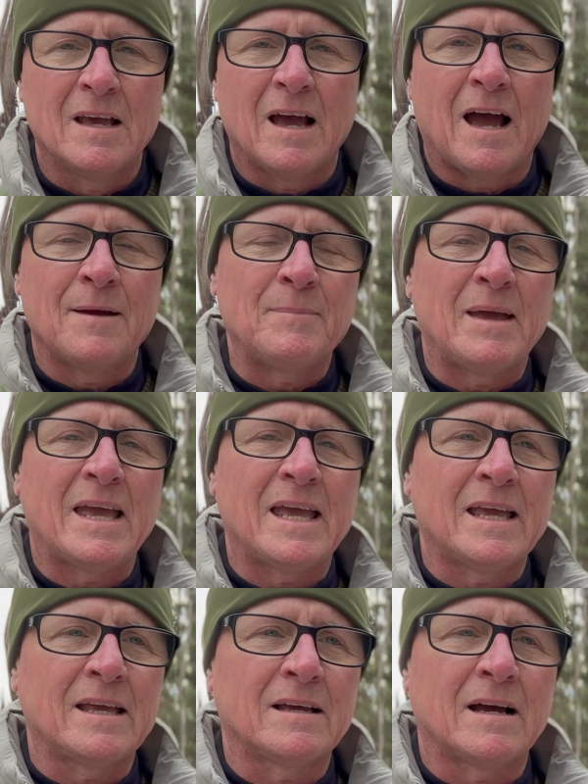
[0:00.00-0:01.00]
I
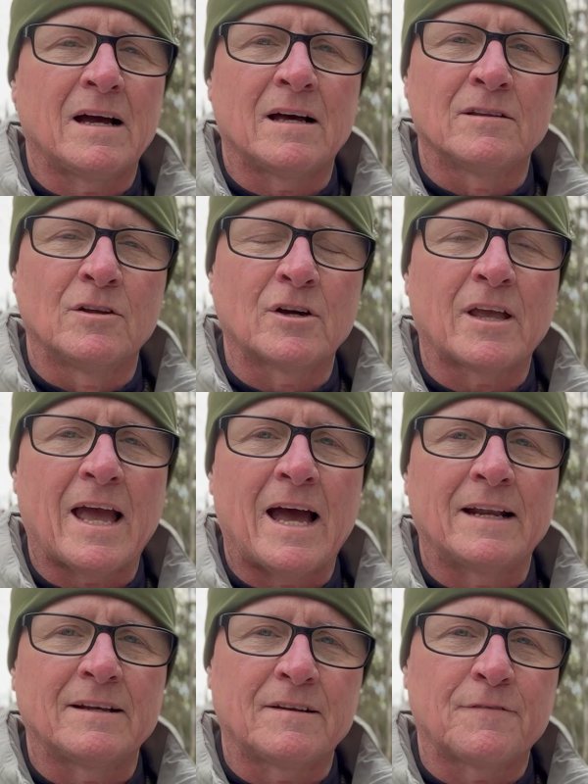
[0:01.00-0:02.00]
may look
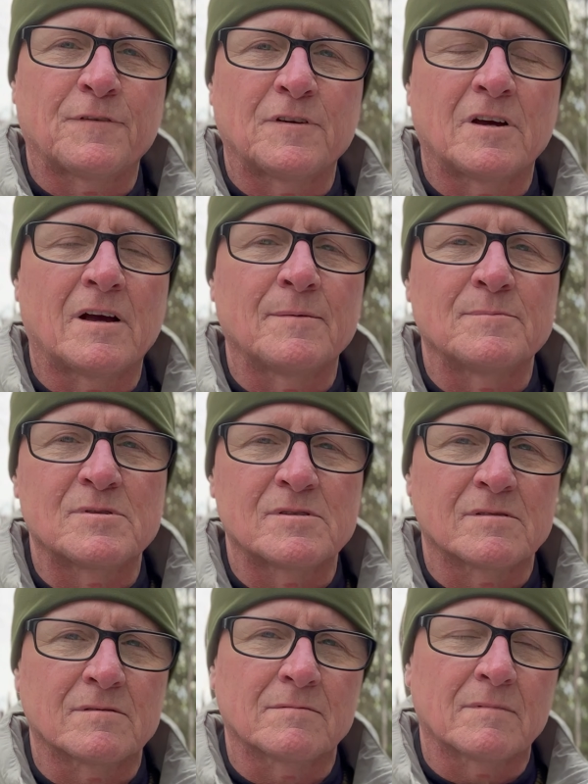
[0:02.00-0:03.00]
at different
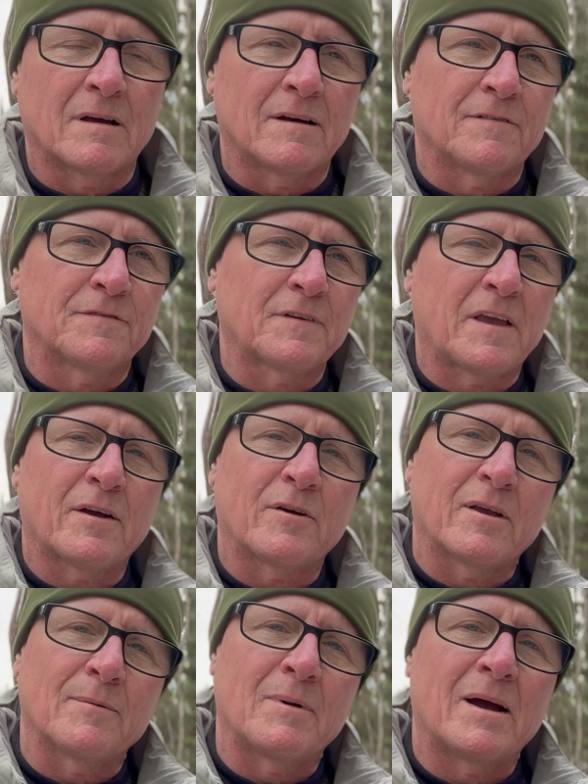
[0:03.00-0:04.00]
times of
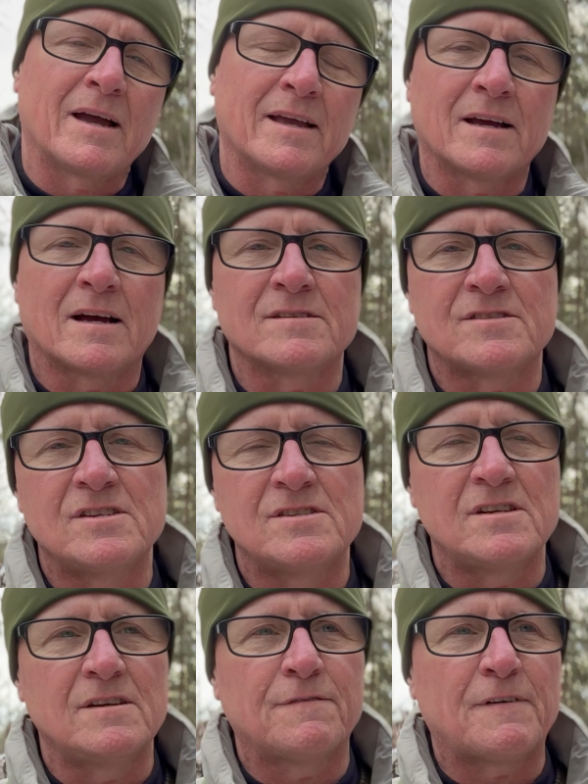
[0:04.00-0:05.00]
carrying my
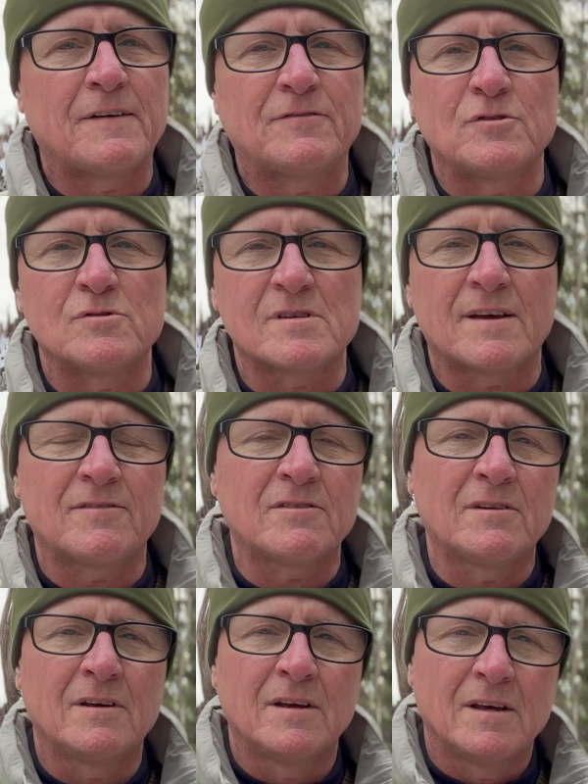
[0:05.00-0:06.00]
CZ527.
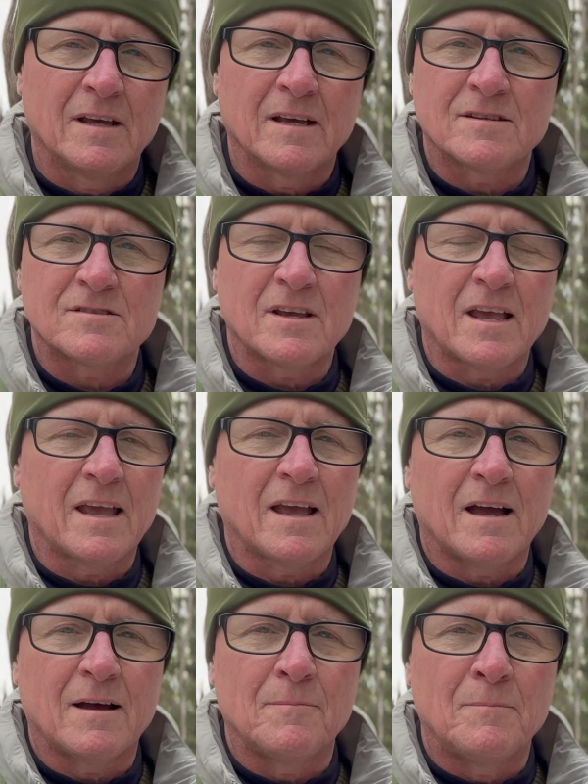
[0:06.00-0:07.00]
It's
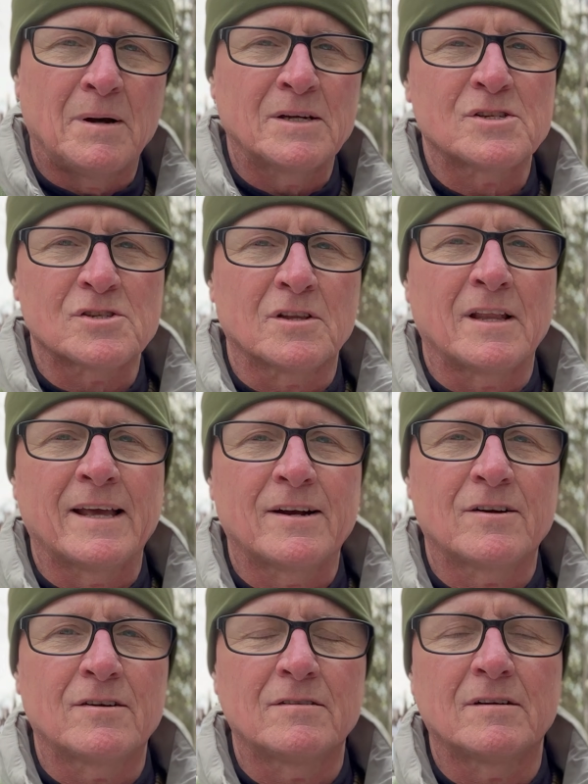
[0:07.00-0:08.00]
a much
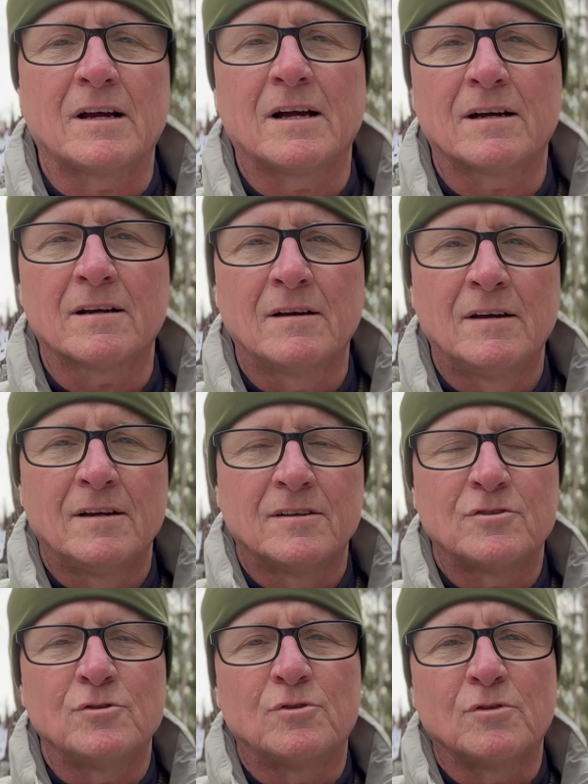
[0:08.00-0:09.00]
lighter
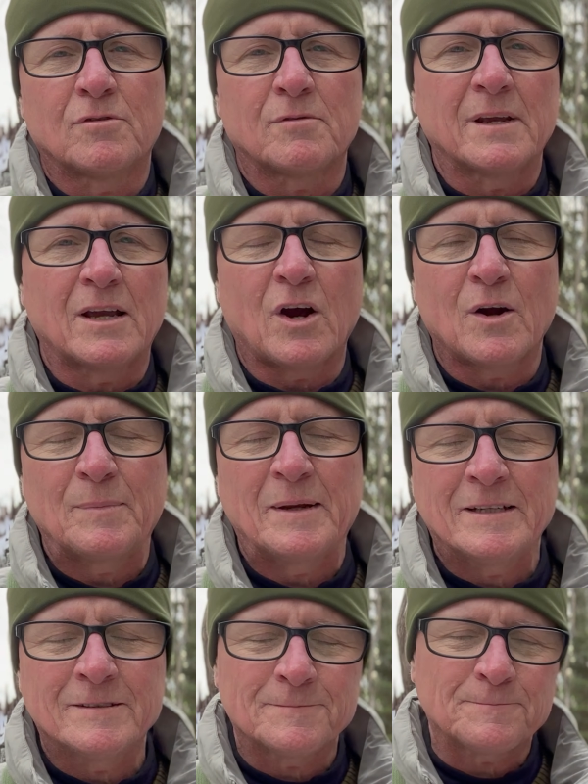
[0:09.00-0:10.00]
.223 carbine,